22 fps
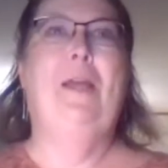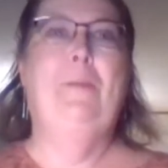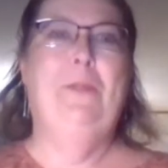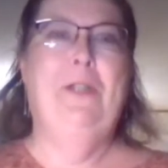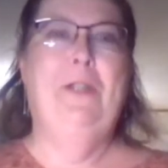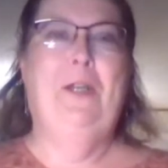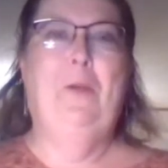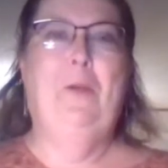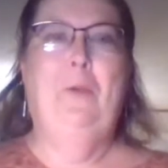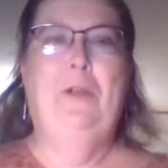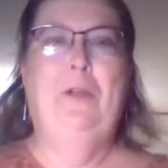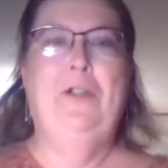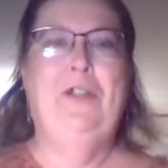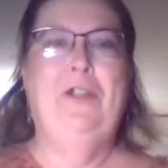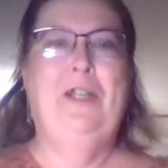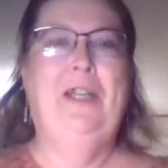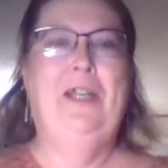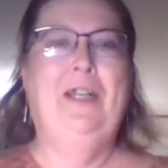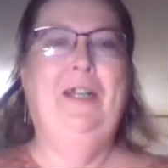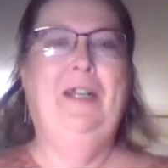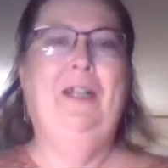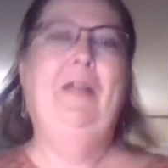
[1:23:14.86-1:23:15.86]
that I wish she
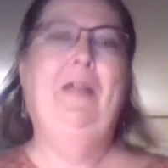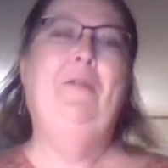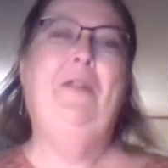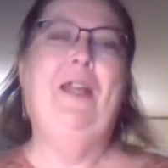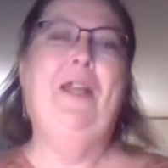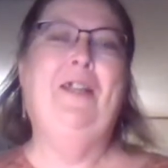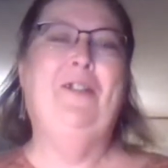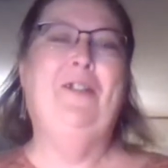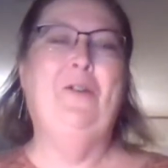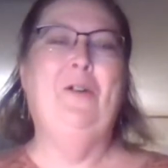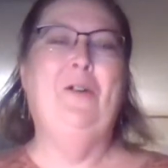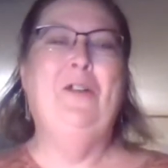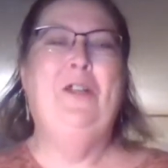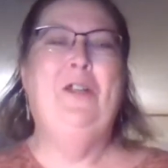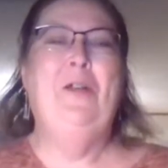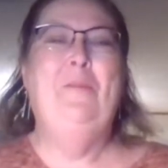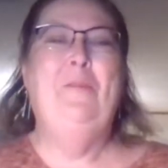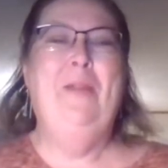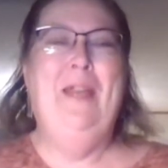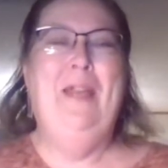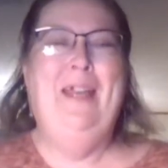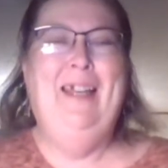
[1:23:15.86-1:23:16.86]
didn't live next door to
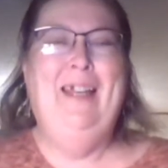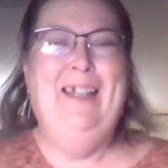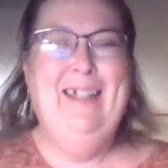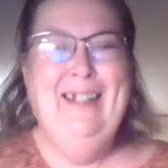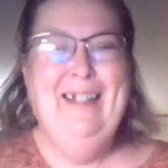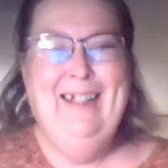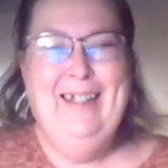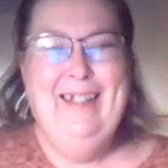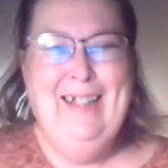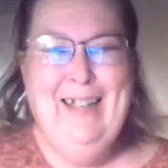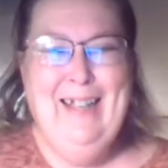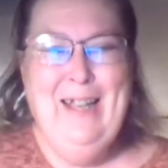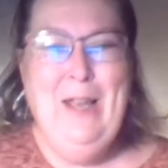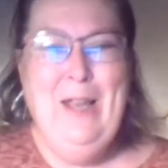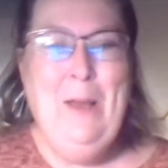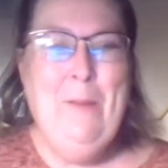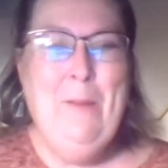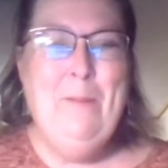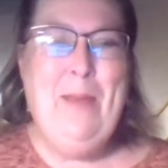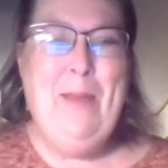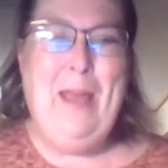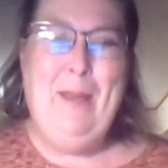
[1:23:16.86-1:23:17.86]
me?
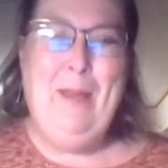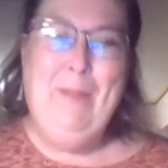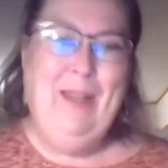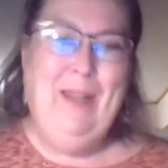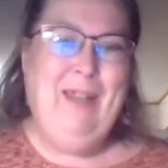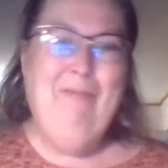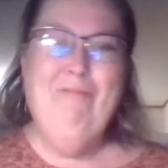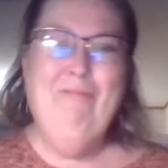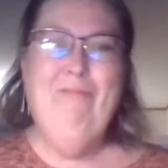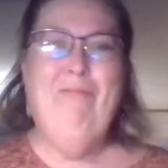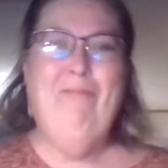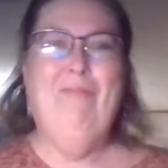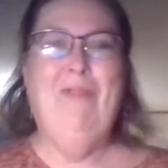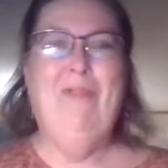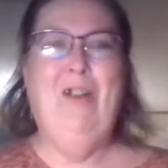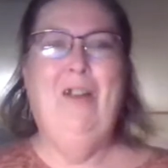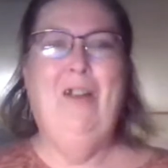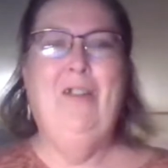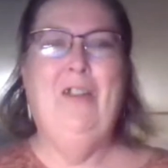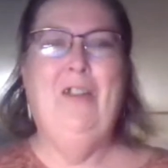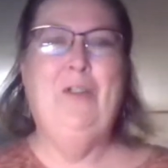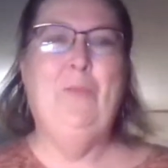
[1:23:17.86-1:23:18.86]
Maybe.
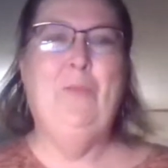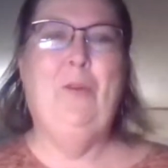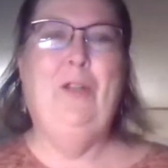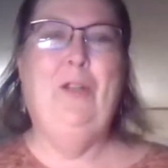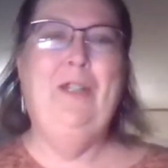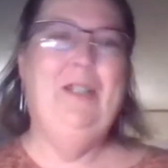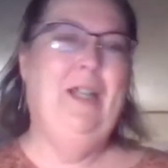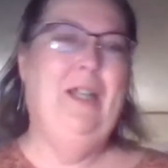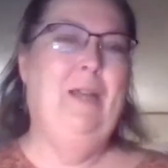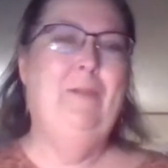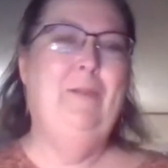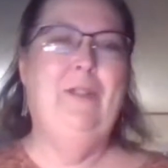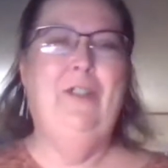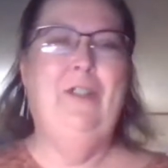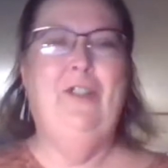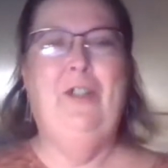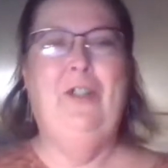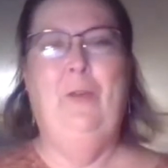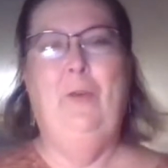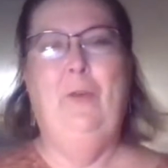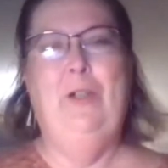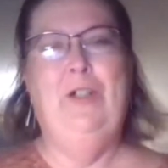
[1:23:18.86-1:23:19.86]
There's probably times that
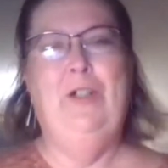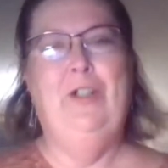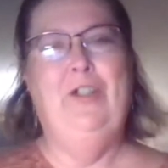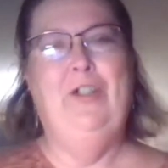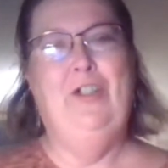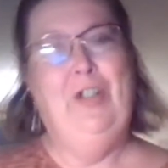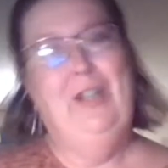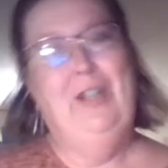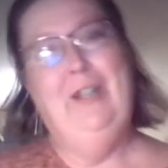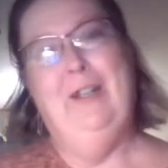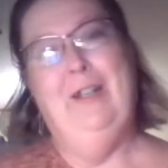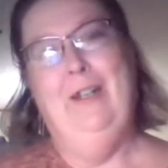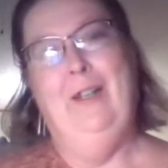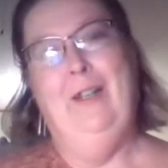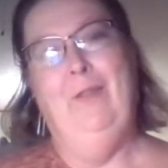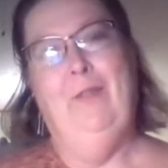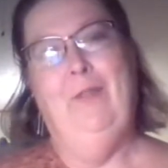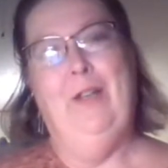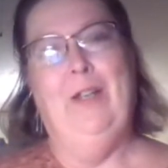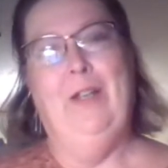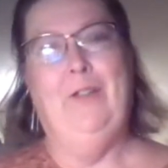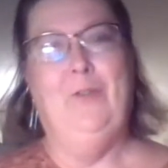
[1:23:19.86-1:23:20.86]
she wishes she didn't
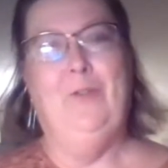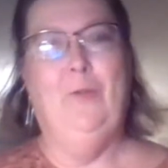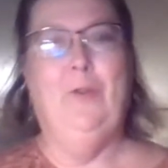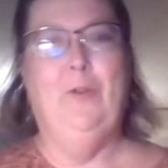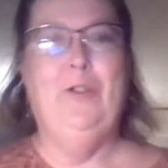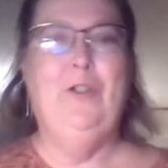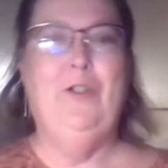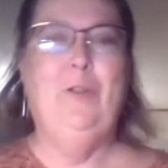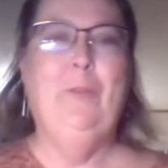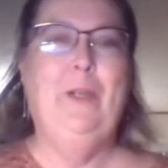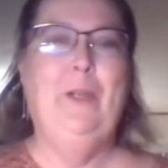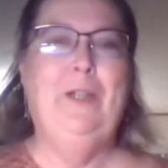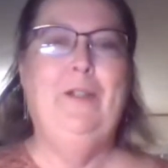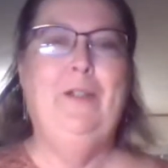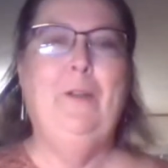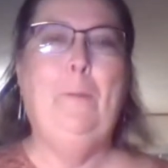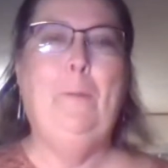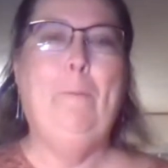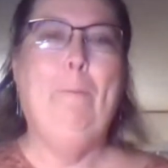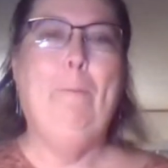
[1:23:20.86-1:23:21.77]
live next door to me too.